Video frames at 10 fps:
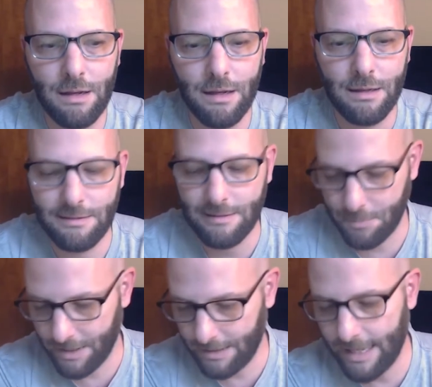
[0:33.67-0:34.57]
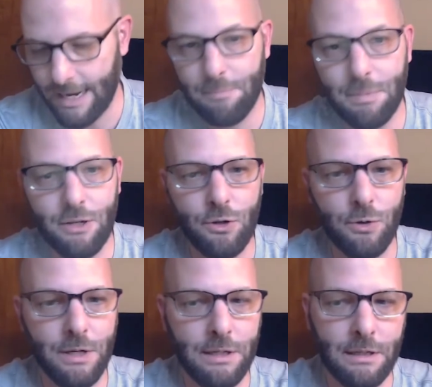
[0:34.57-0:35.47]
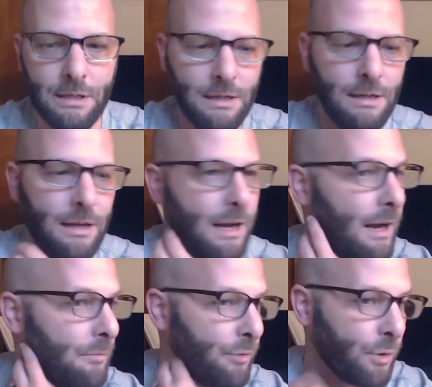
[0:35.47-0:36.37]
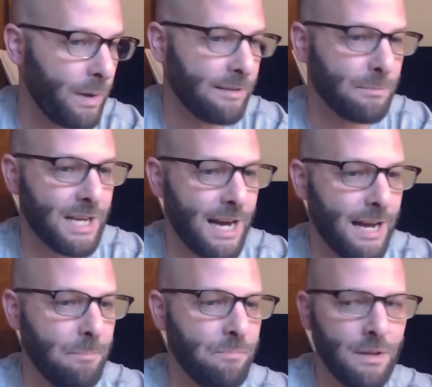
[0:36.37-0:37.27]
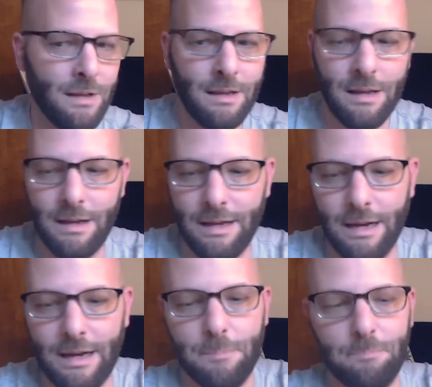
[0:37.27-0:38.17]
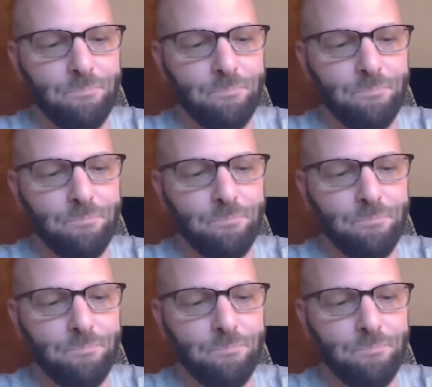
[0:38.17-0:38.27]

it's something that I've been doing um, for quite some time. Um,